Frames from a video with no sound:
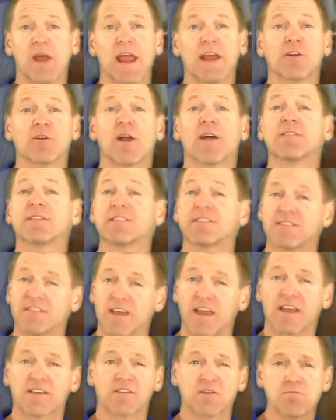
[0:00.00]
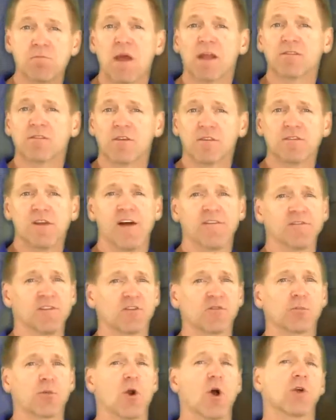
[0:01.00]
creator of 6 mental
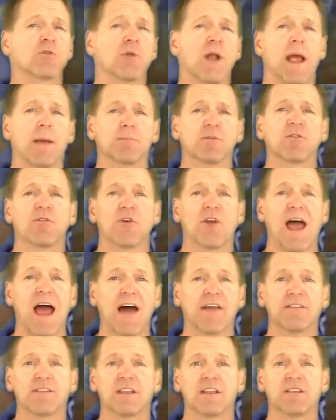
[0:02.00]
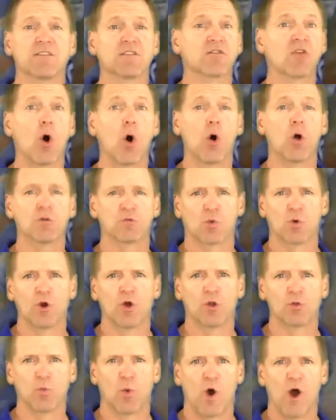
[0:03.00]
toughness programs for athletes sold
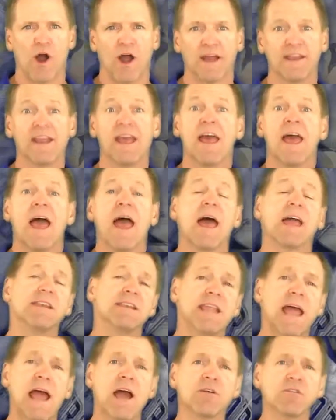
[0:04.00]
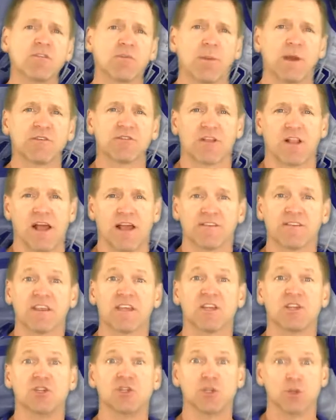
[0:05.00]
worldwide and now
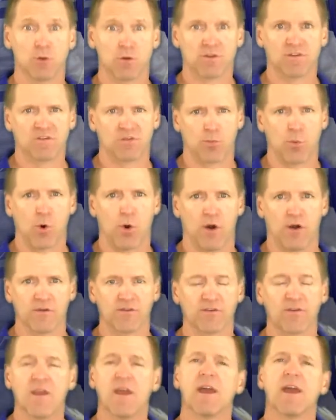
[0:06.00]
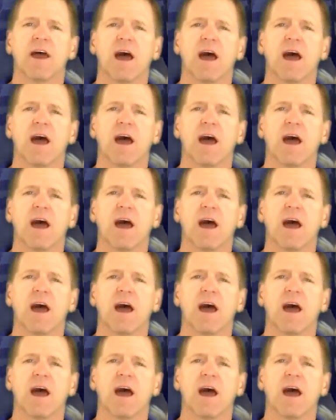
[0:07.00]
specializing in youth sports.